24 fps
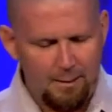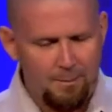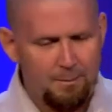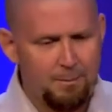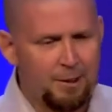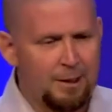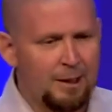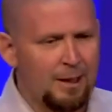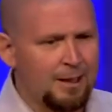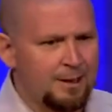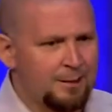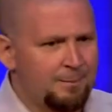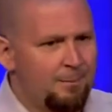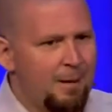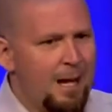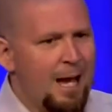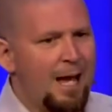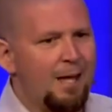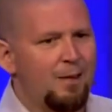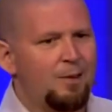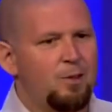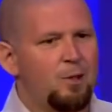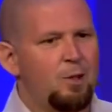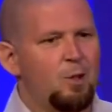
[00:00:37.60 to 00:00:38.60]
because
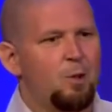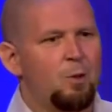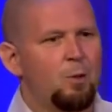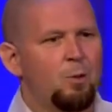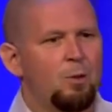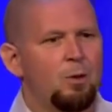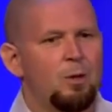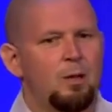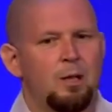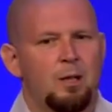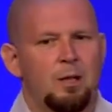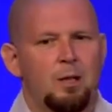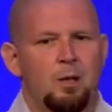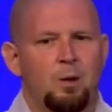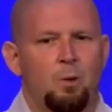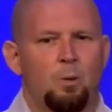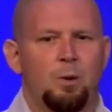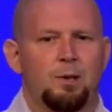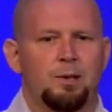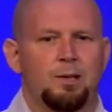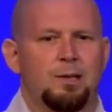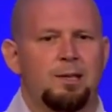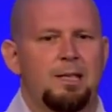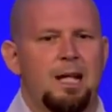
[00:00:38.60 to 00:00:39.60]
Matthew
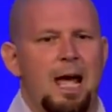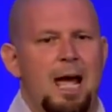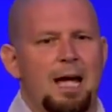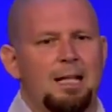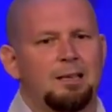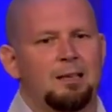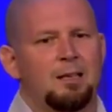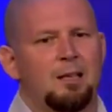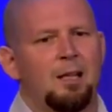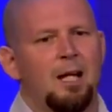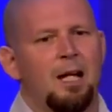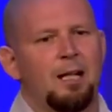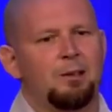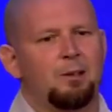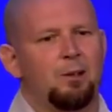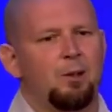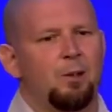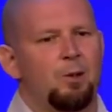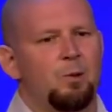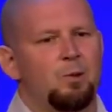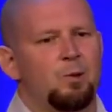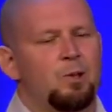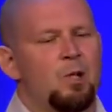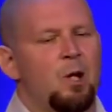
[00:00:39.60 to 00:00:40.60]
was a tax collector.
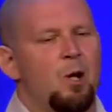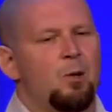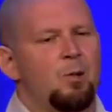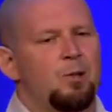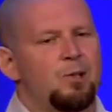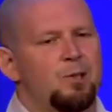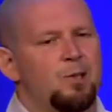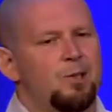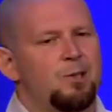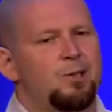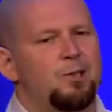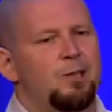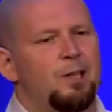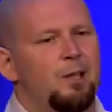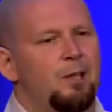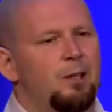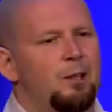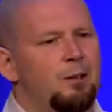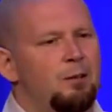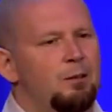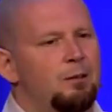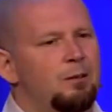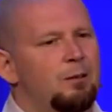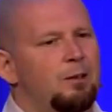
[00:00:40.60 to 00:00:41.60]
He was known as a
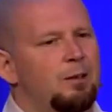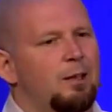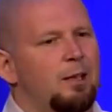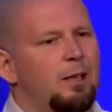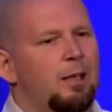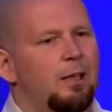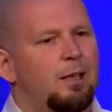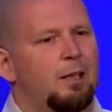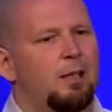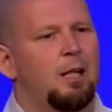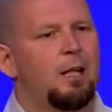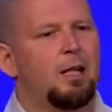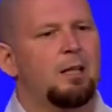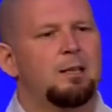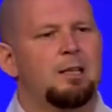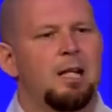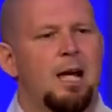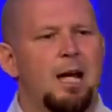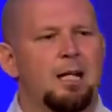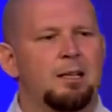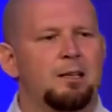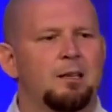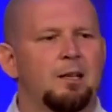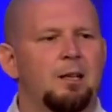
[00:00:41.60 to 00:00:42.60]
sinner, and a
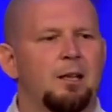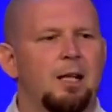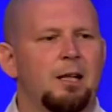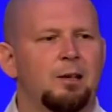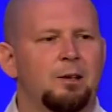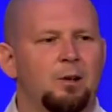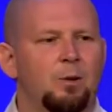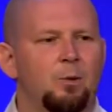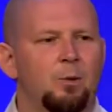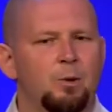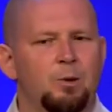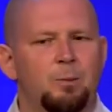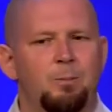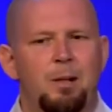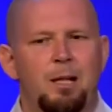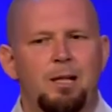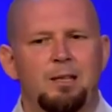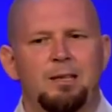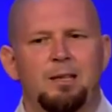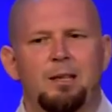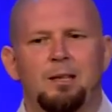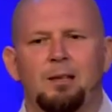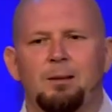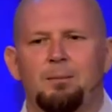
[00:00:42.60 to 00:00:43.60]
tax collector was
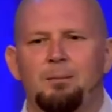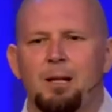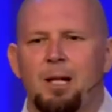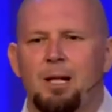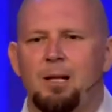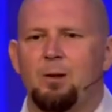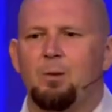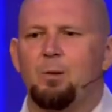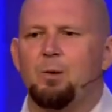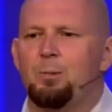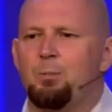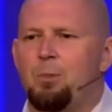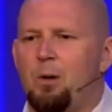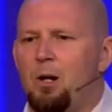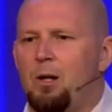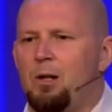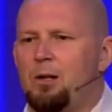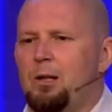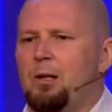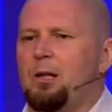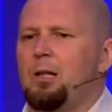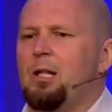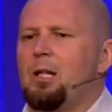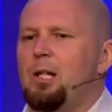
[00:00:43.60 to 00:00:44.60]
basically meant he was part
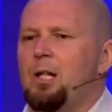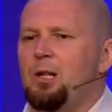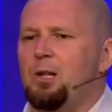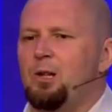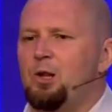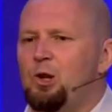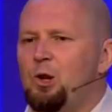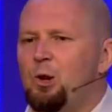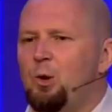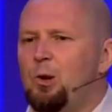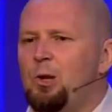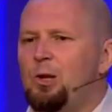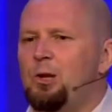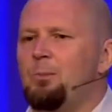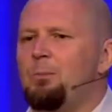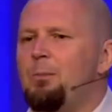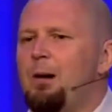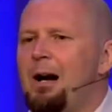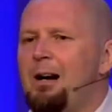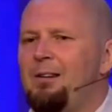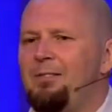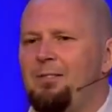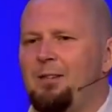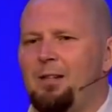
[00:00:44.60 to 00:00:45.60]
of the Jewish
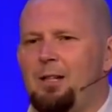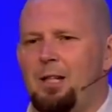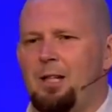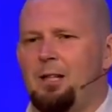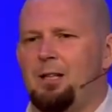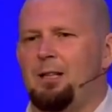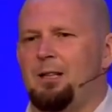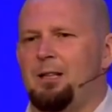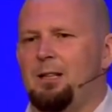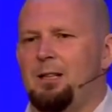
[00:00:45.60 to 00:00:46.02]
mafia.